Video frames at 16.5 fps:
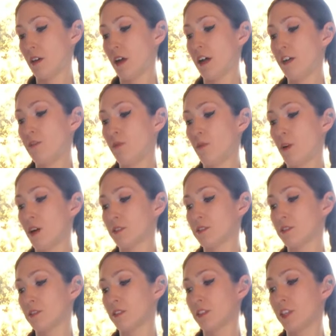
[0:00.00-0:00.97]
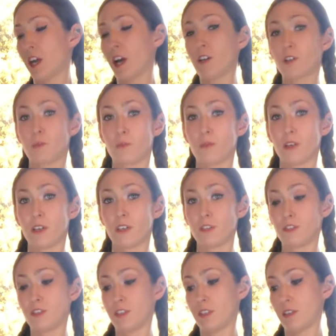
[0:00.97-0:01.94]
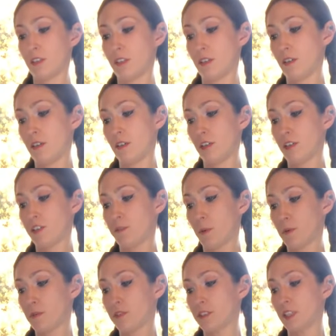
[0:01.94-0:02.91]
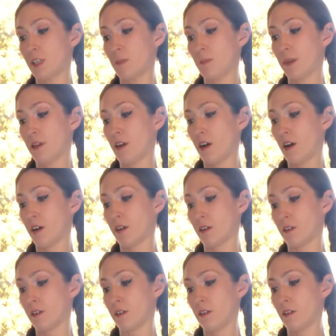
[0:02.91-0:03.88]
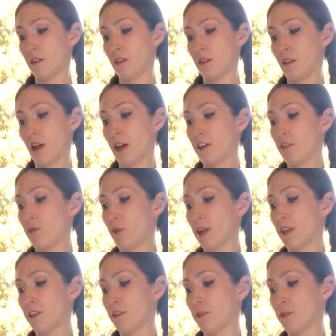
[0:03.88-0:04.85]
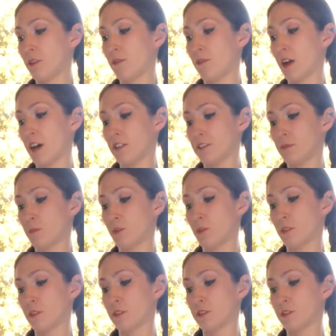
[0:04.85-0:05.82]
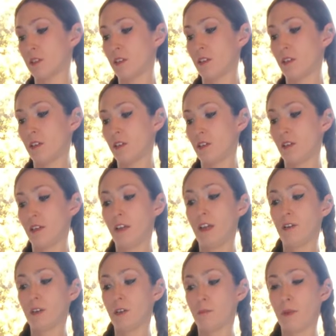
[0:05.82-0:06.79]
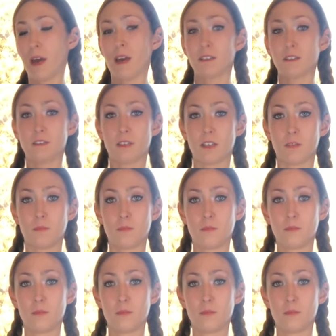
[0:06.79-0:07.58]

I have walked the Gjallar bridge. It is both steep and hard. I have waded through the Voss moors. Now I am past them.